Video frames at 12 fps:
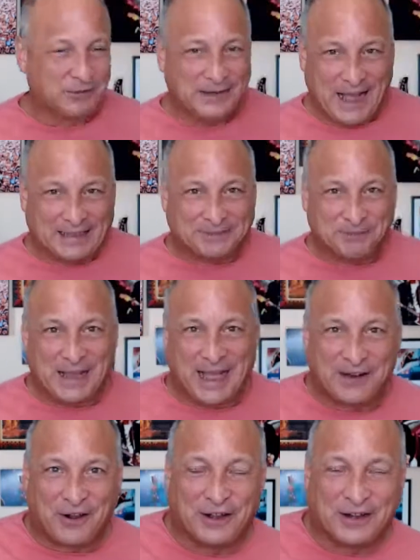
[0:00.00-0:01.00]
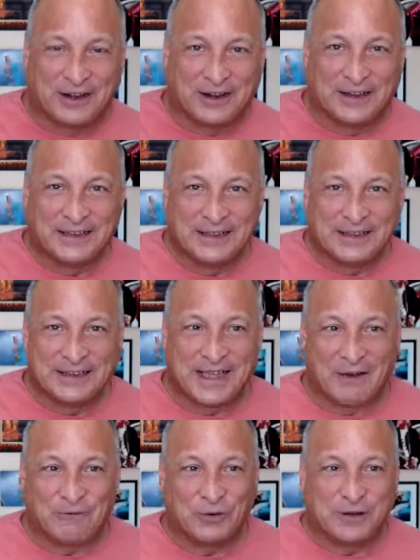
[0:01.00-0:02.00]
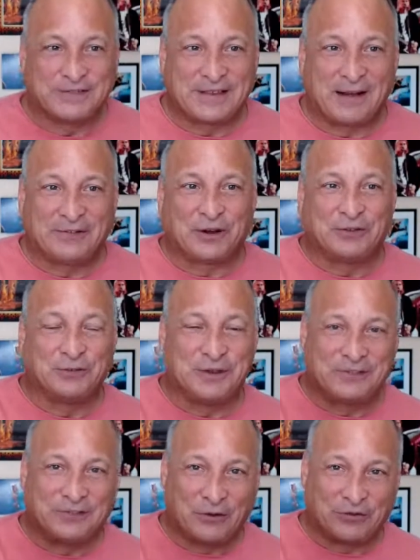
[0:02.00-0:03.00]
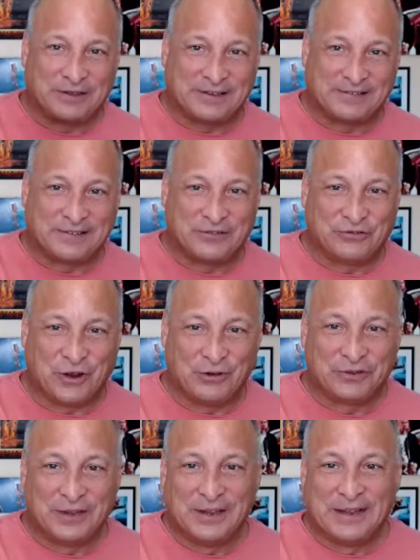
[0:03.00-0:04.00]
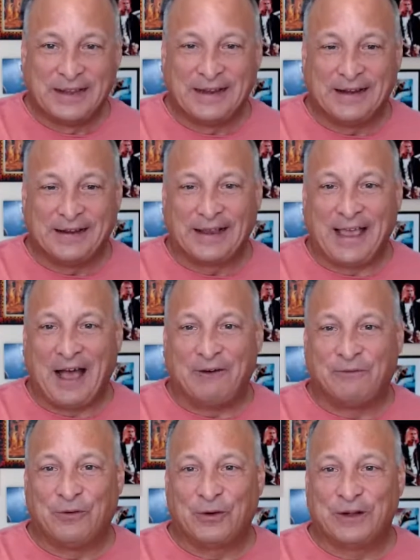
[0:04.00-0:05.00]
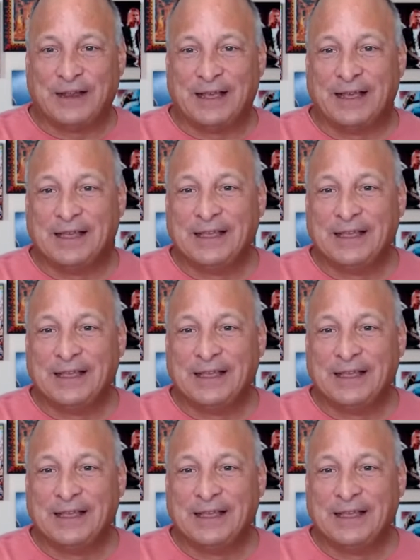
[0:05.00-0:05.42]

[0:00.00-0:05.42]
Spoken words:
We got it all here in California. It's time to start doing these socially distant shows here in California.